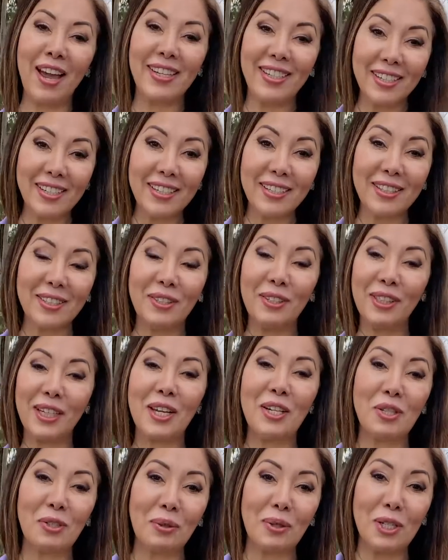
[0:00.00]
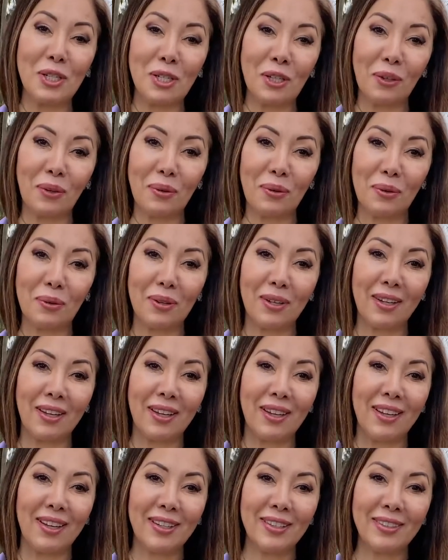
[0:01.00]
I did it, you can do it too.
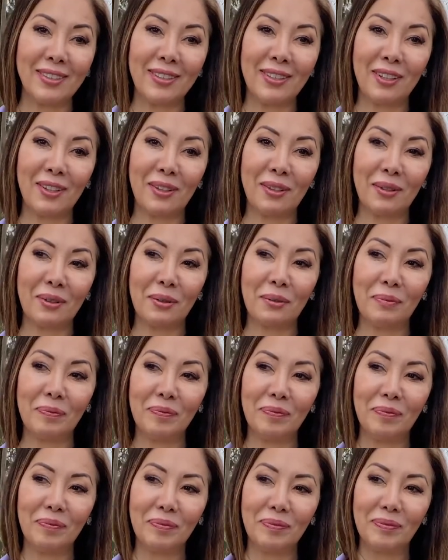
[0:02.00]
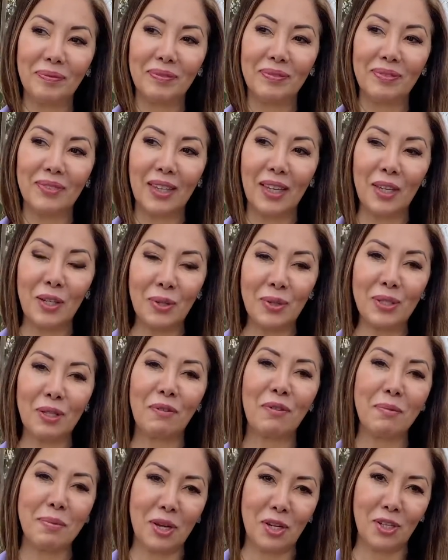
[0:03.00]
So use
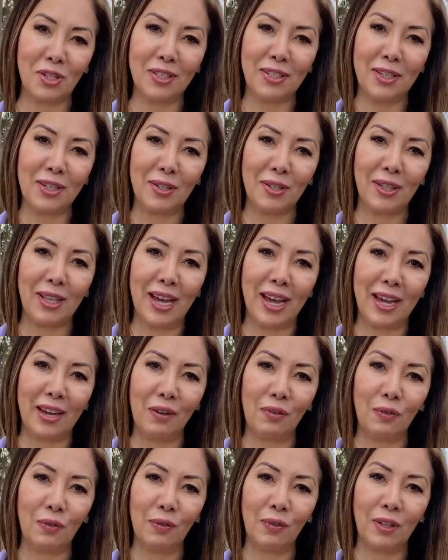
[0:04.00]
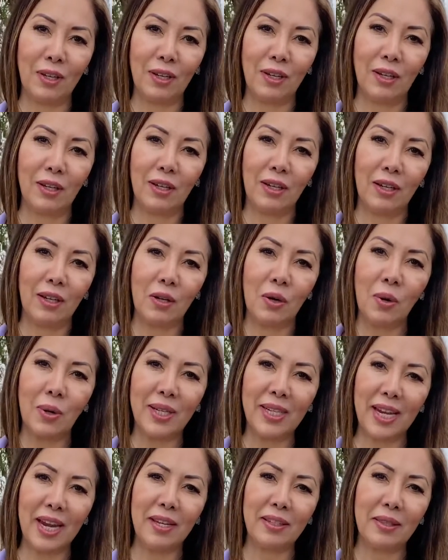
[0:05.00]
affirmations in your life.
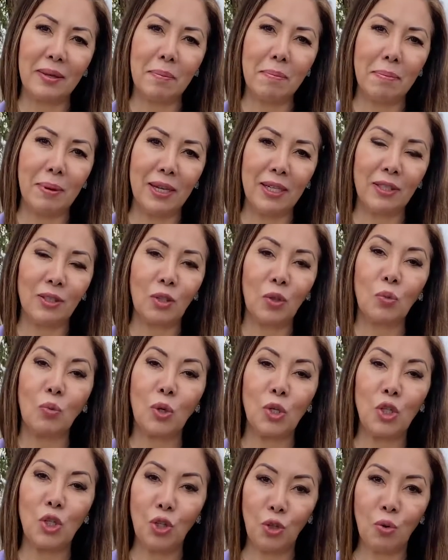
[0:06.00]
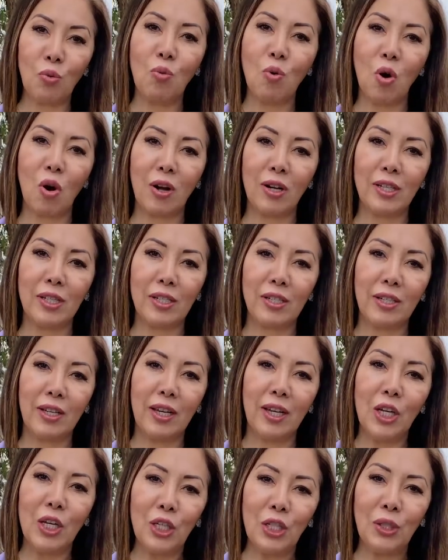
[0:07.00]
Create them based on what you want.
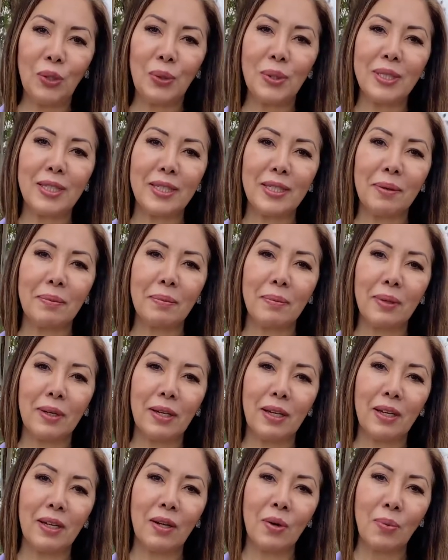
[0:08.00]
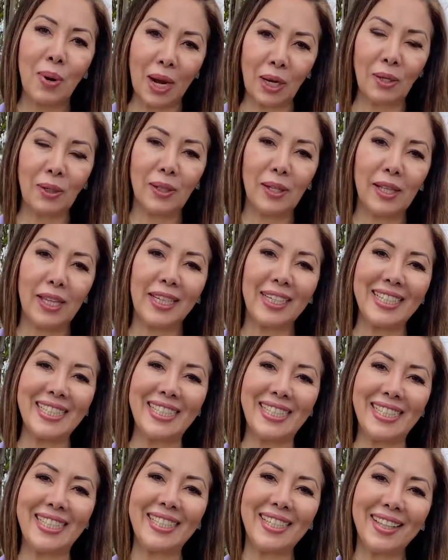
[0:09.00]
Use them regularly,
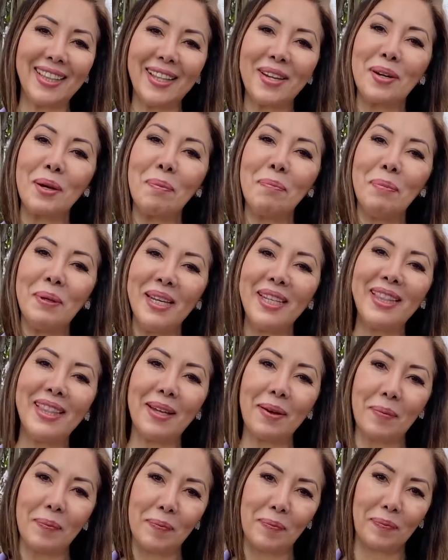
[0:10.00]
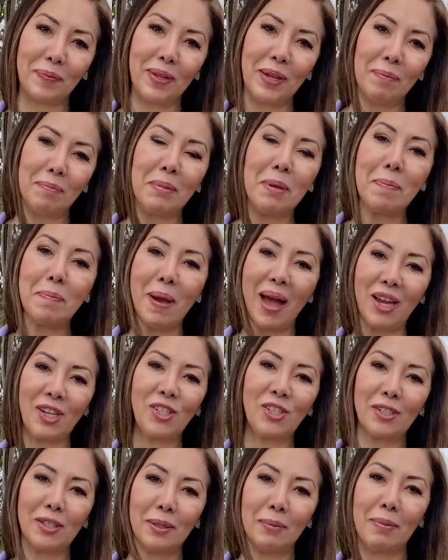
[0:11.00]
consistently, repeat them. Be
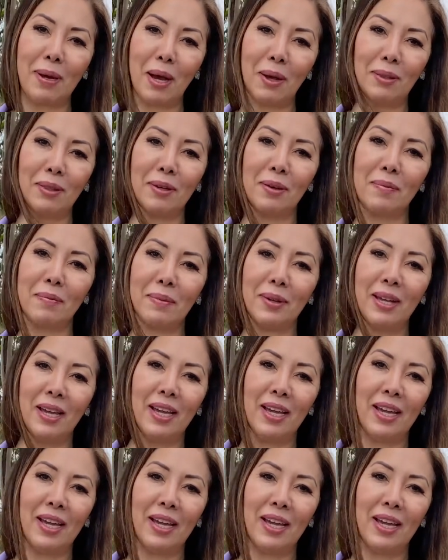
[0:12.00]
passionate about them